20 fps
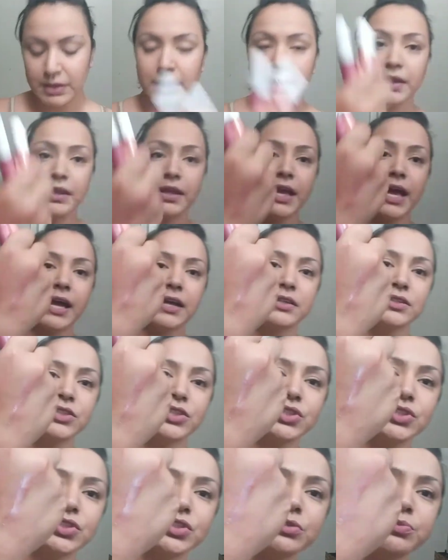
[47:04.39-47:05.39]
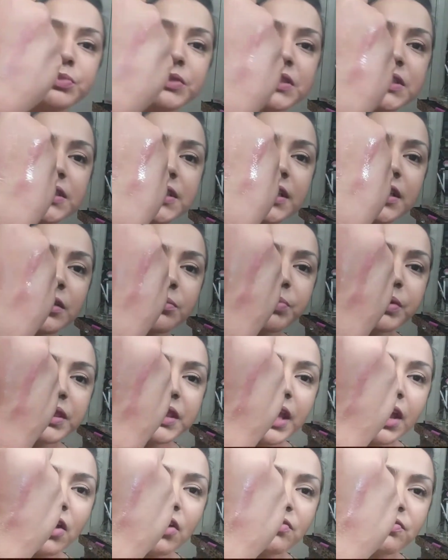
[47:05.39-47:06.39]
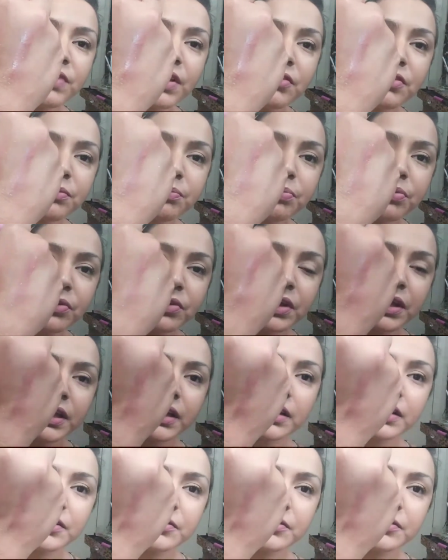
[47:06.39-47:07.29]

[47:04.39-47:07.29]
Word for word: Yeah, super sticky, but they are very pretty.